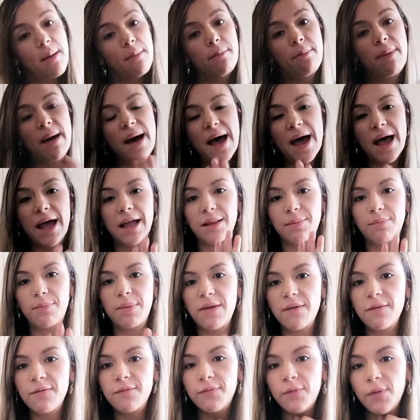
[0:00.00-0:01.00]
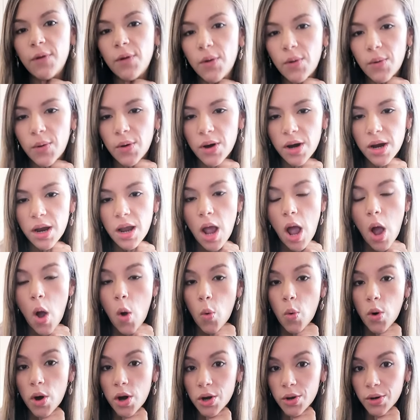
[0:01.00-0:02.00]
But before,
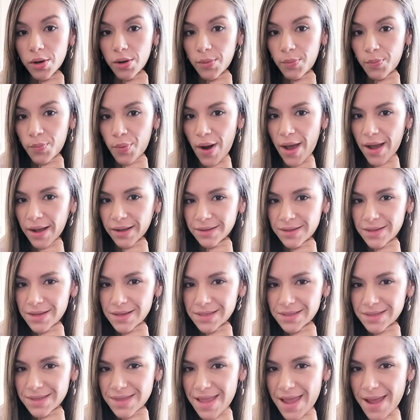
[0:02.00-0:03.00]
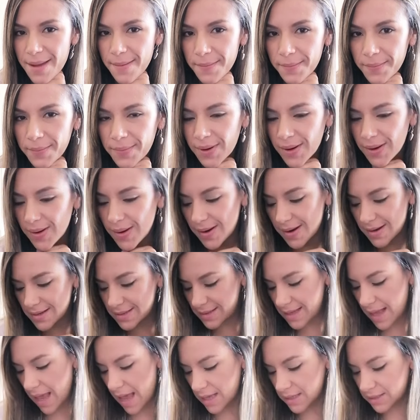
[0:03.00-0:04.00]
we're going to practice
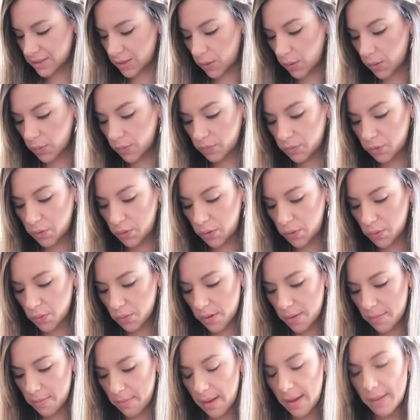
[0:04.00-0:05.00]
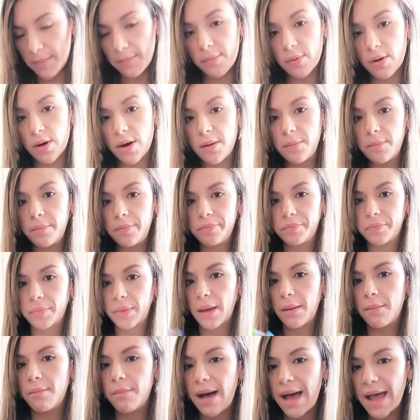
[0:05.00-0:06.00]
numbers. So, do you remember
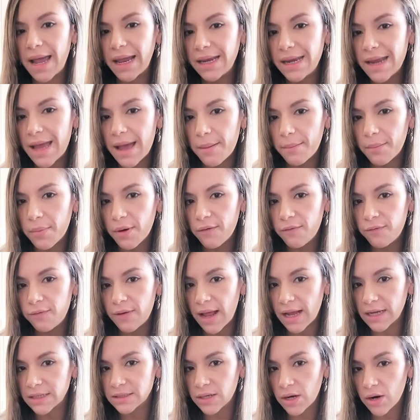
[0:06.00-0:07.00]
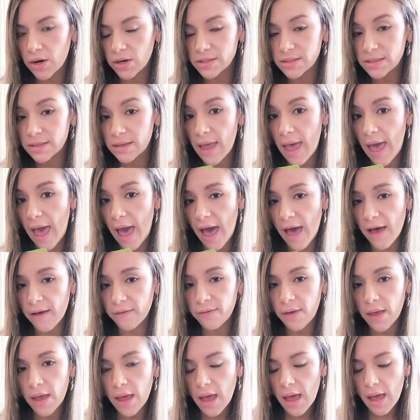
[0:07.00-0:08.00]
my number flashcards
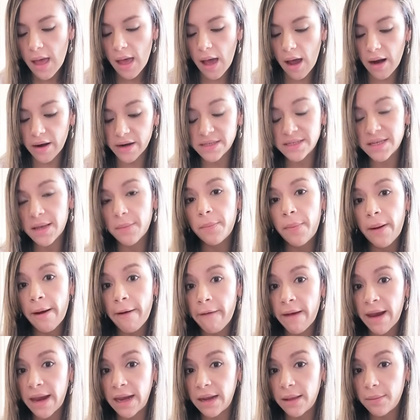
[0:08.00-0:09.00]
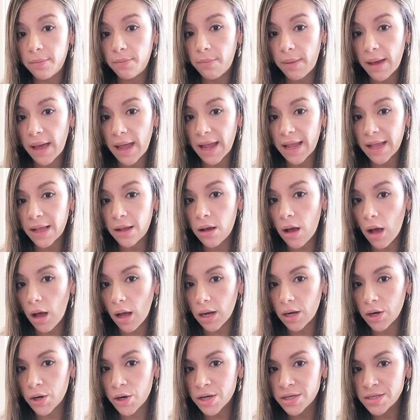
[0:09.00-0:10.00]
are separated by
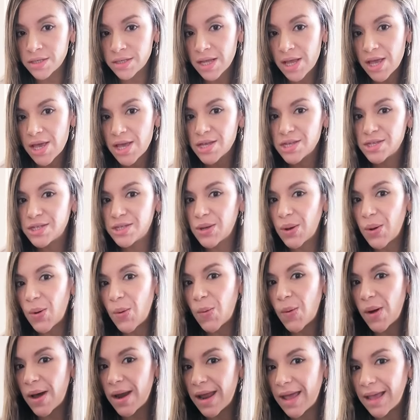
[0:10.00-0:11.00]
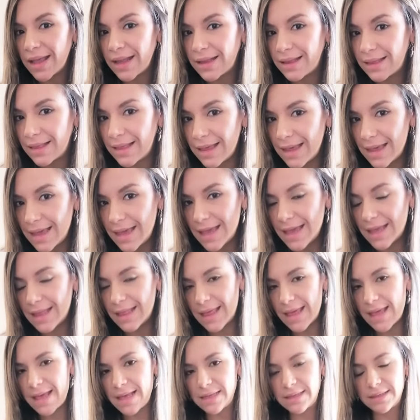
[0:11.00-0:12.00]
colors? So what I
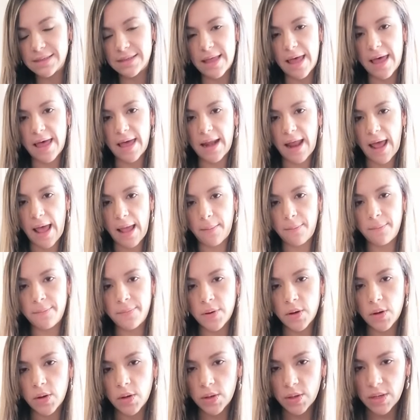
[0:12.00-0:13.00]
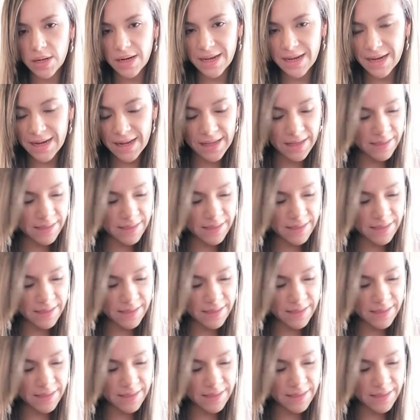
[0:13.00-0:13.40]
did is that I put it